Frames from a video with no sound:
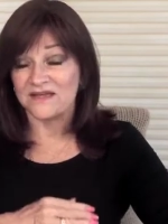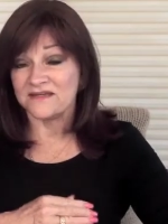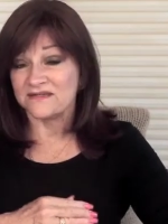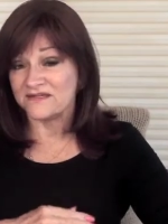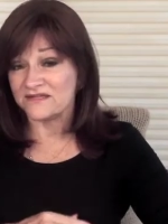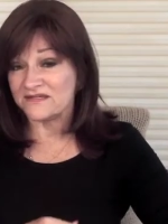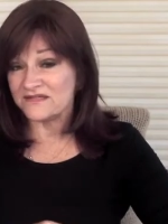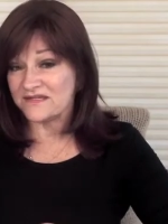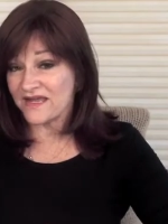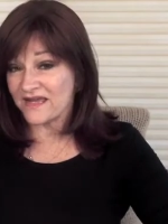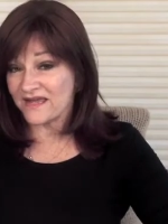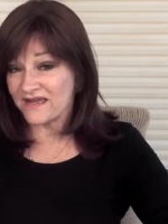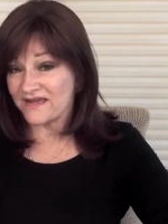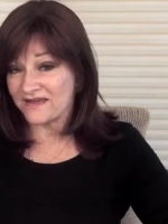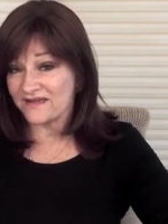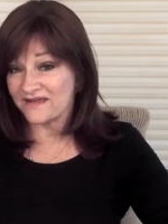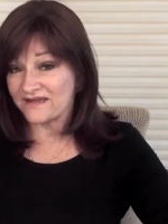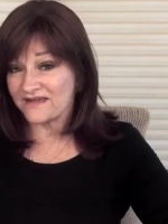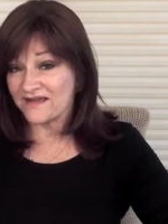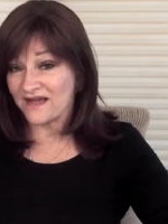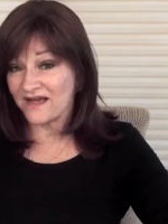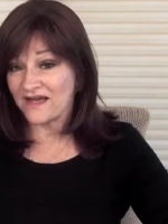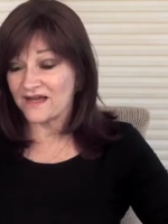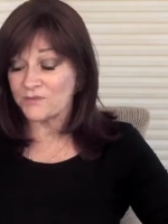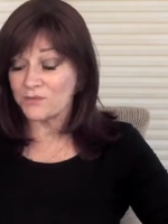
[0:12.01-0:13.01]

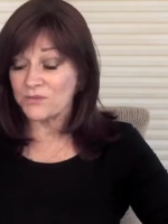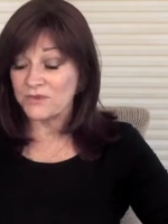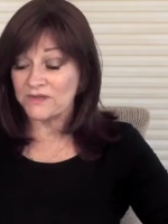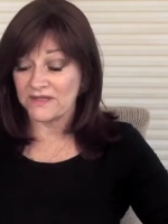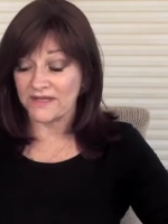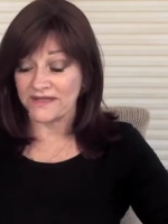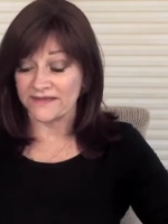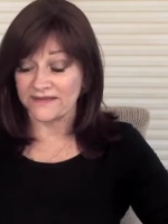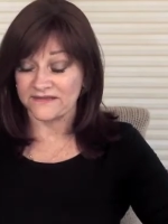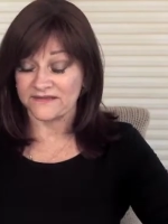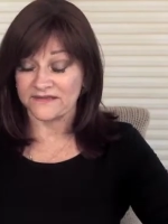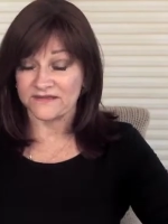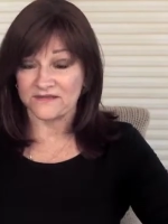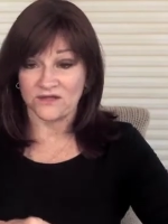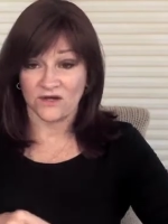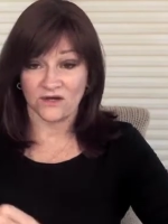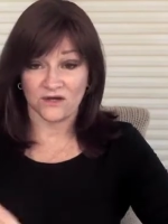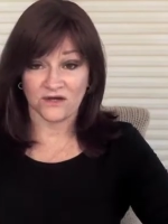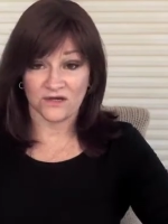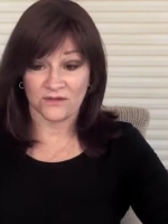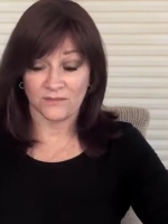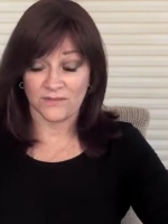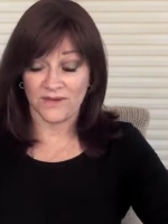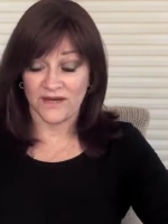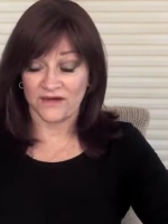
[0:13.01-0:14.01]
Today, I would like to
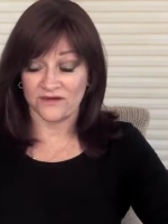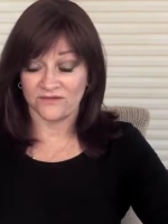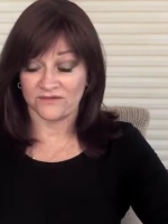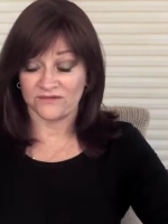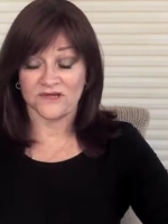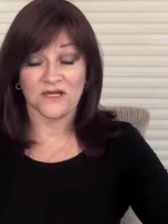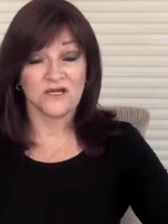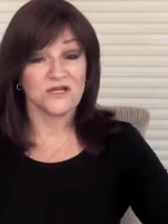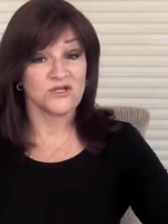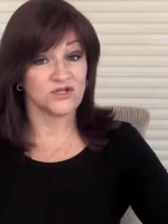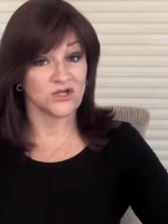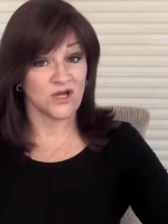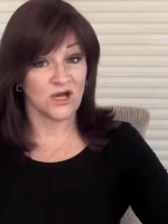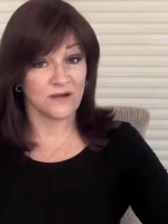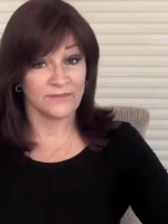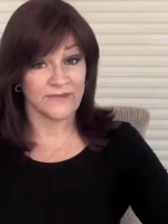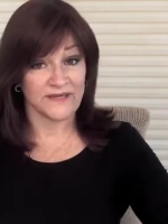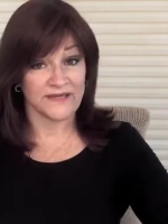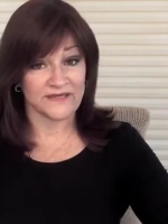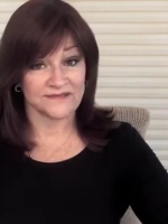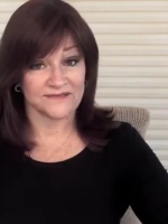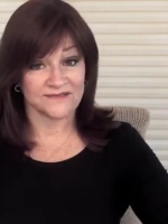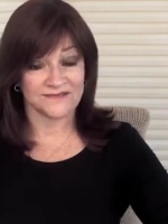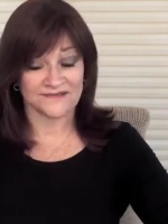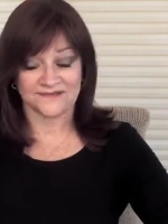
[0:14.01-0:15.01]
talk about
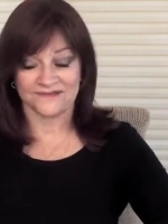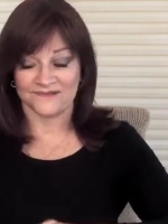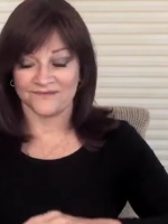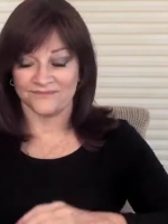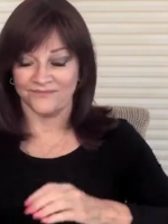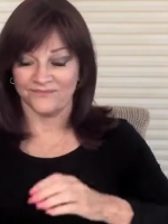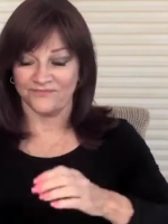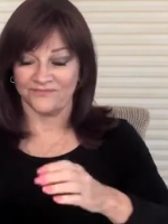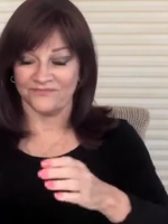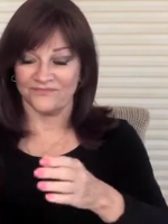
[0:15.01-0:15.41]
topettes.